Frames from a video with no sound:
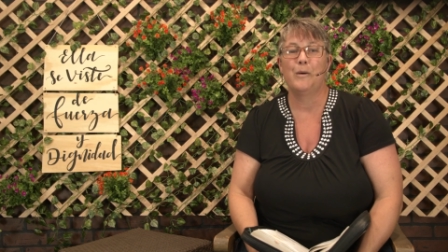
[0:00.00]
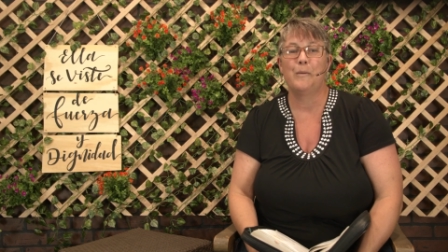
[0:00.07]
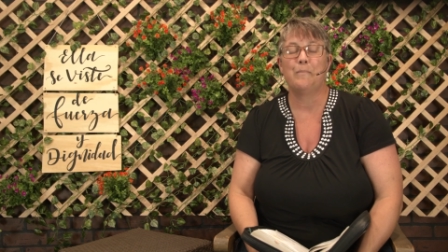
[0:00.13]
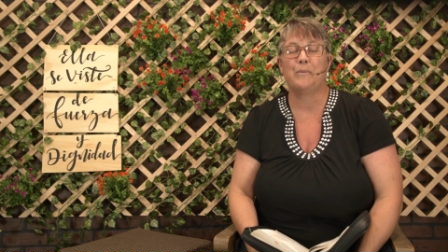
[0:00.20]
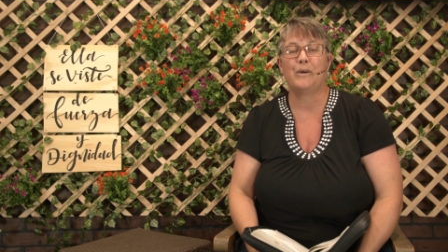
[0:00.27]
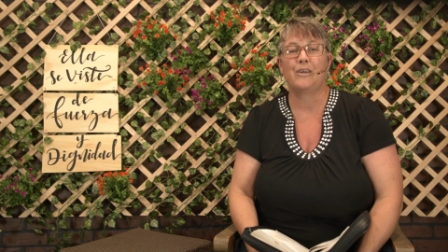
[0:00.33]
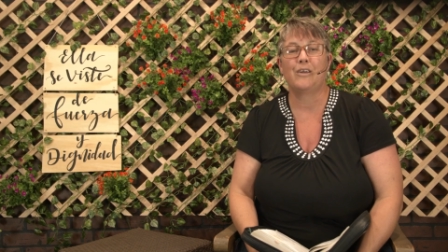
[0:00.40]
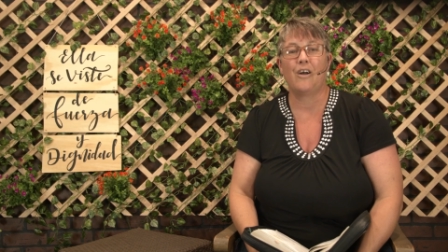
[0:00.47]

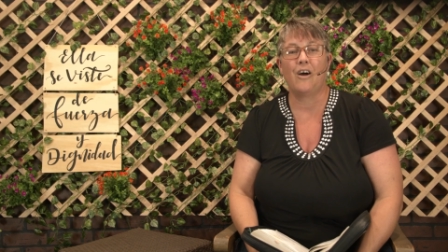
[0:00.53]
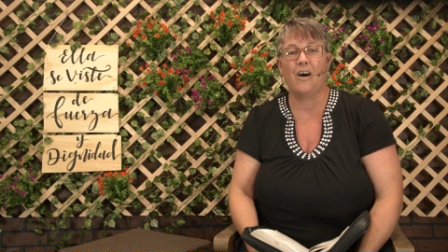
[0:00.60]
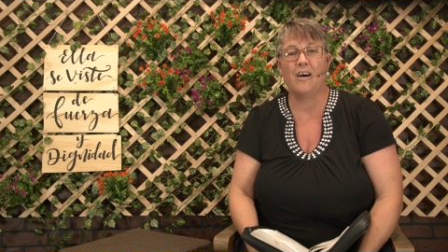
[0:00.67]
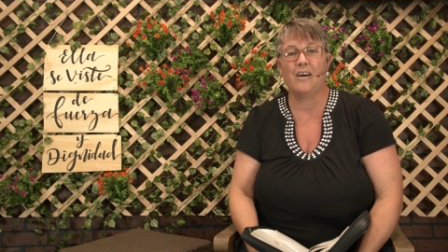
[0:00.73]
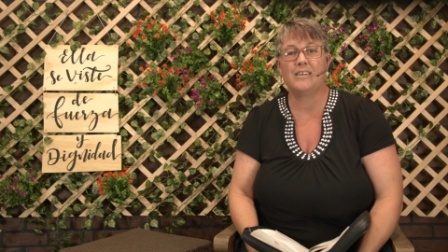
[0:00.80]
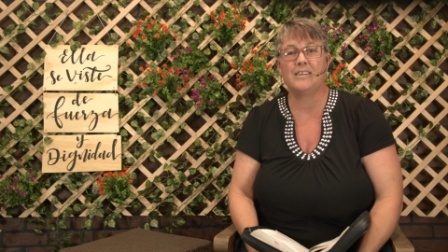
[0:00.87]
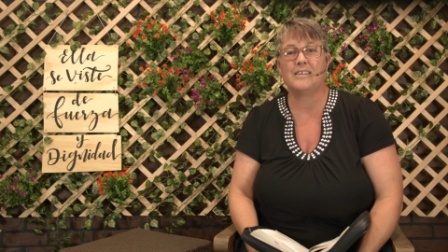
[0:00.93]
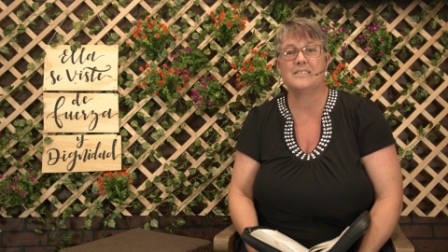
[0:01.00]
but
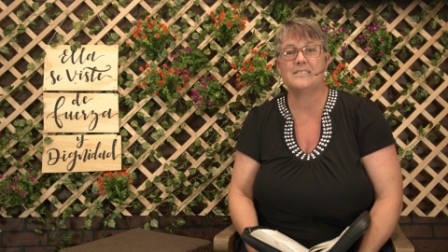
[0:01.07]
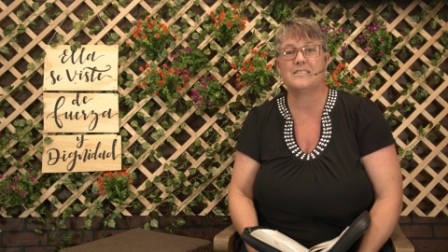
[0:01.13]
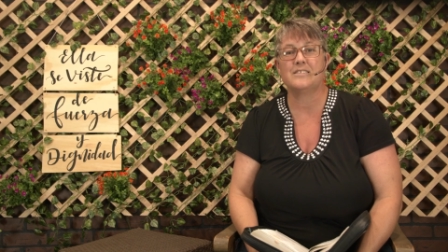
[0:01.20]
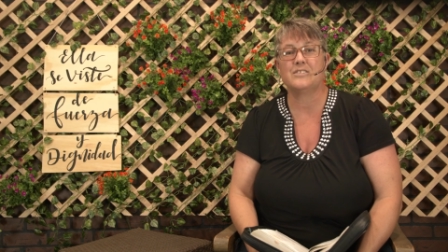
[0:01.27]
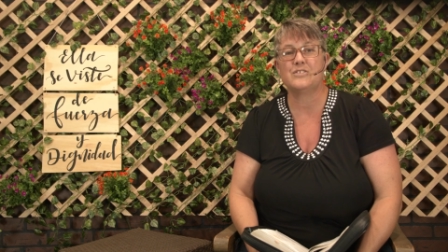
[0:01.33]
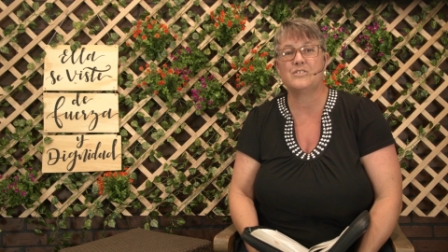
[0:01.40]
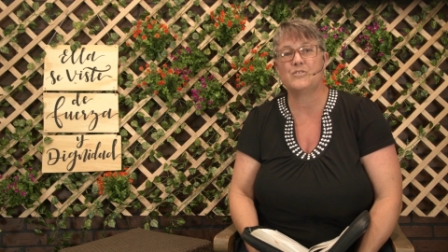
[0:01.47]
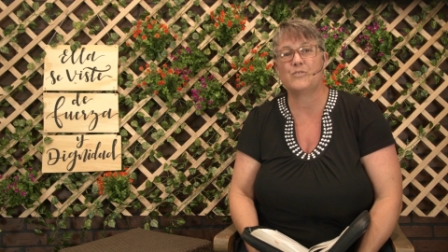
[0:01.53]
God is the
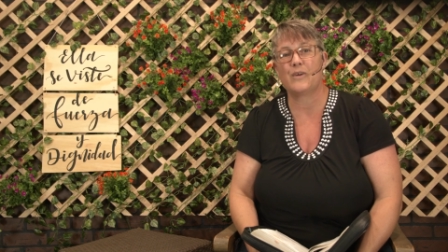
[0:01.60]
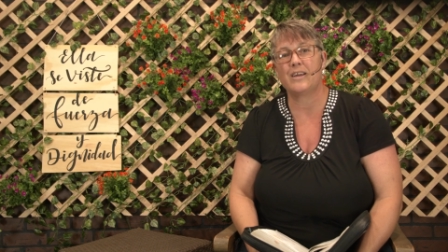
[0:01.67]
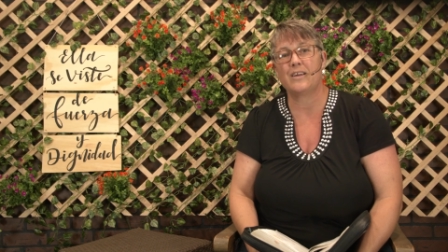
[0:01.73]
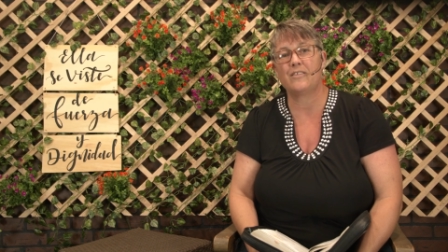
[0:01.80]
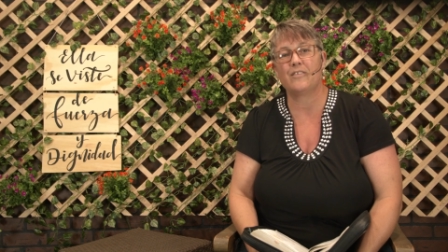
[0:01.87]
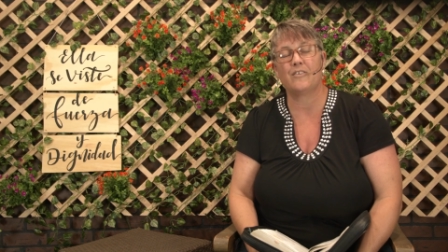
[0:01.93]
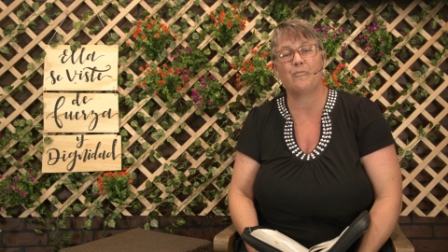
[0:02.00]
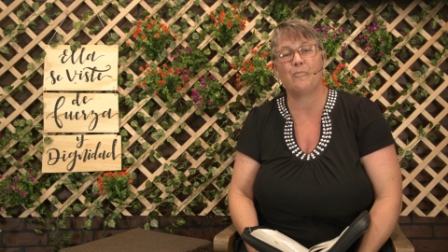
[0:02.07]

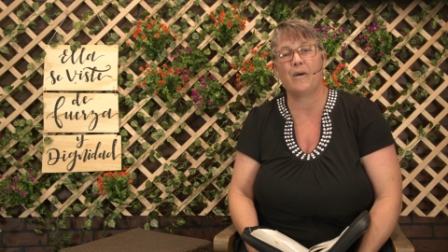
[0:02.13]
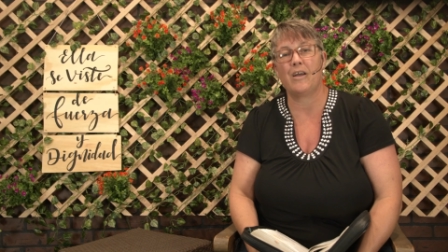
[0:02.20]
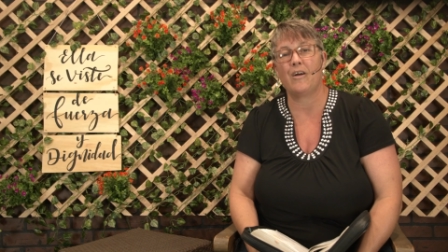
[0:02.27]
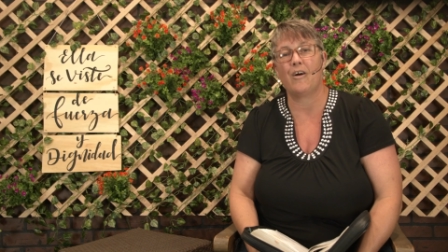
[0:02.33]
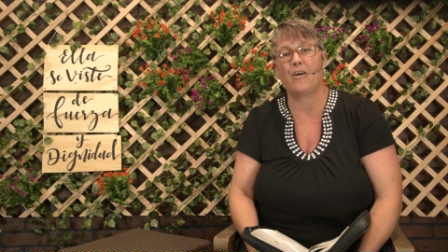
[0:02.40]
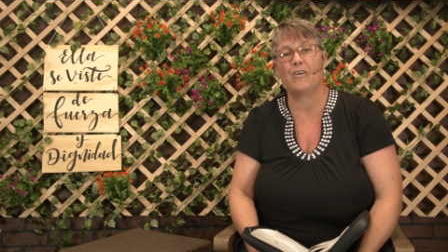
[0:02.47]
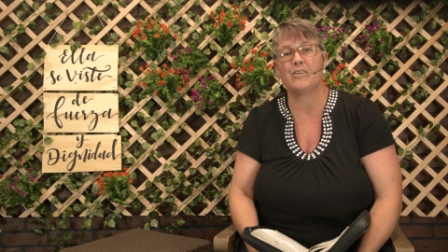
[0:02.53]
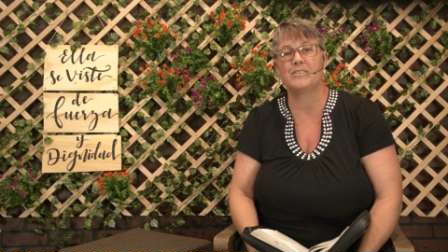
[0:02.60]
strength of my
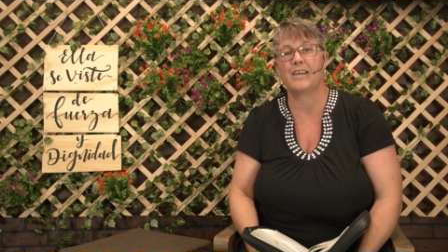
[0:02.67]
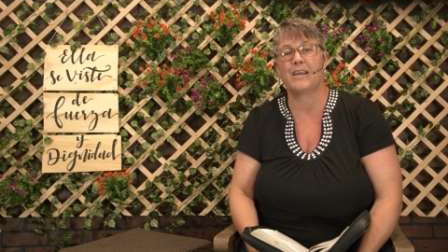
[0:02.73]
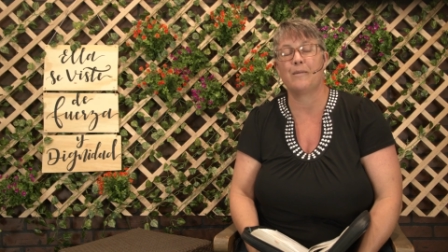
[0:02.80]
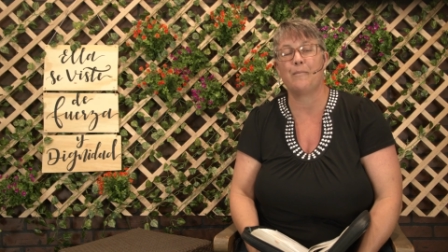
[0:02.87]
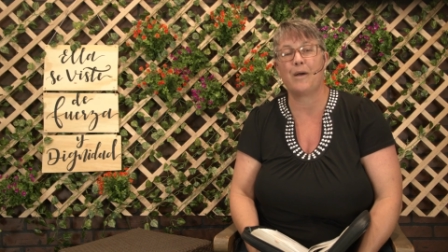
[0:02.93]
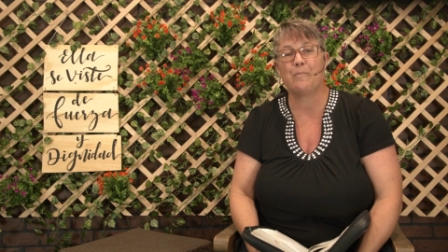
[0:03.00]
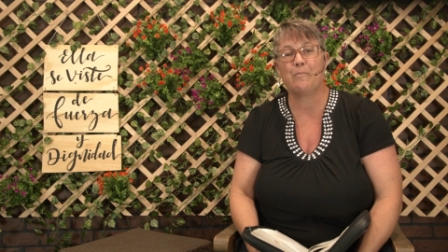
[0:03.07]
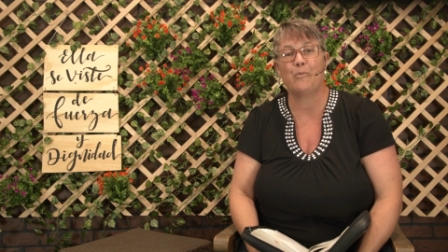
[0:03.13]
heart and
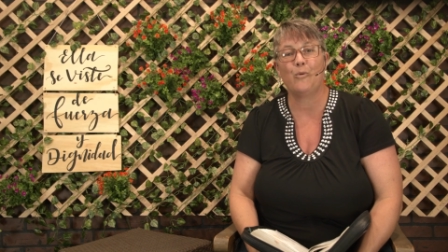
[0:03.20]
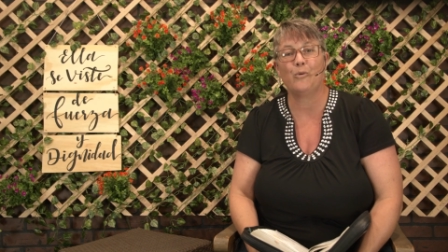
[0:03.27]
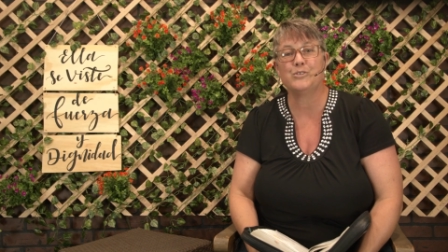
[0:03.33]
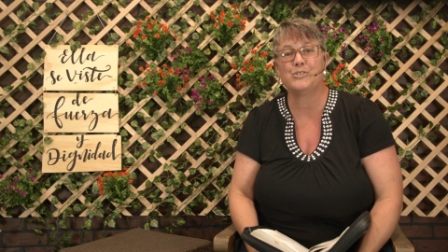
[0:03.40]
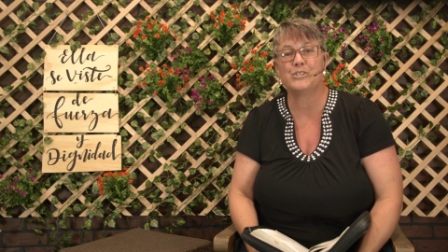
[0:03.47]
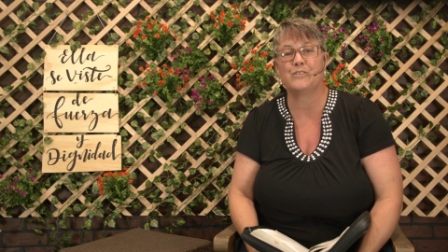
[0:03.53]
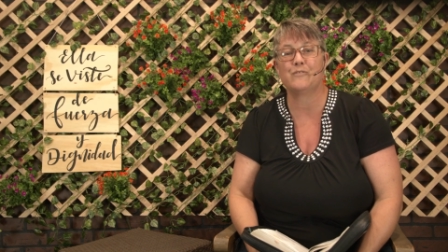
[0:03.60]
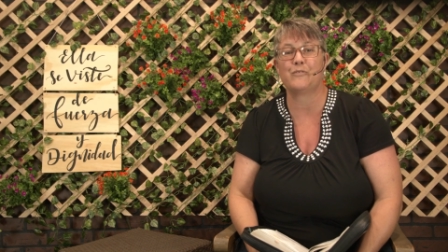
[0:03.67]
my
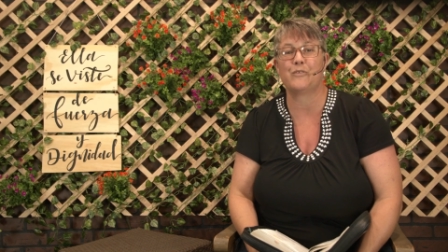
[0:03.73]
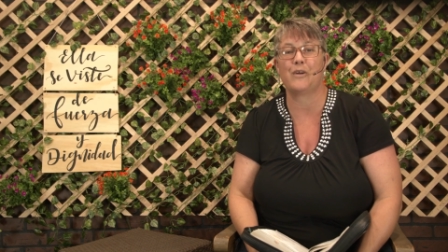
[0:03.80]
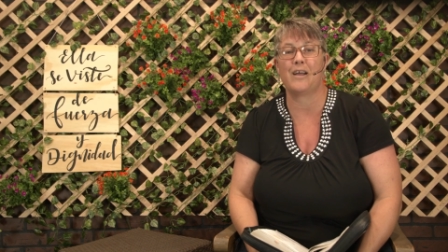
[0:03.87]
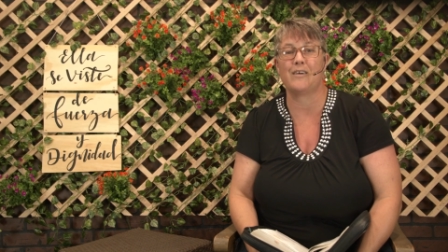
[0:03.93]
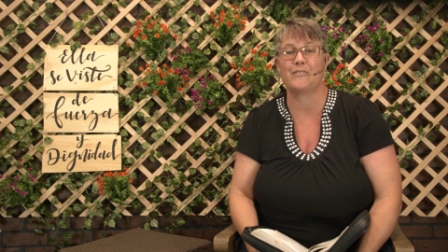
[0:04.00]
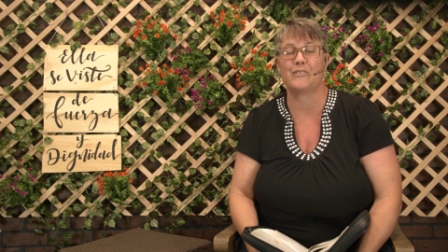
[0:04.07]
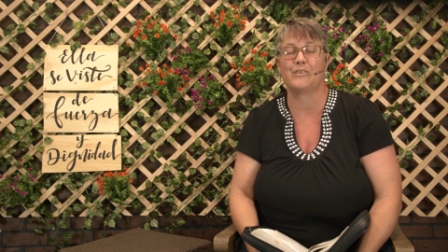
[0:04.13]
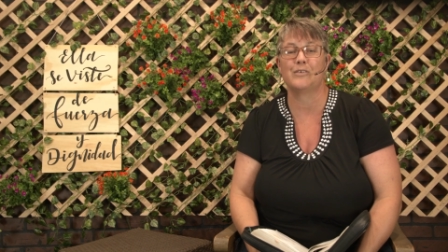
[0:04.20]
portion
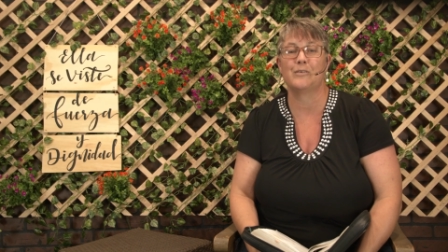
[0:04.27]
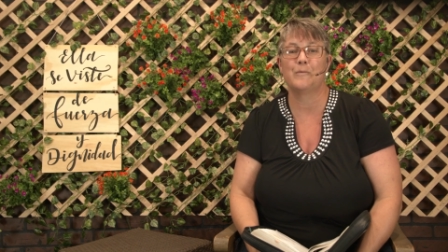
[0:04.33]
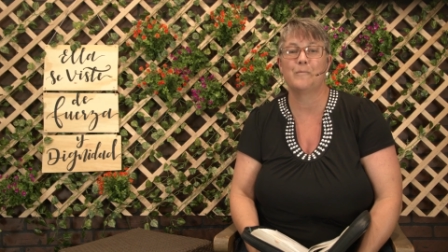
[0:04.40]
forever.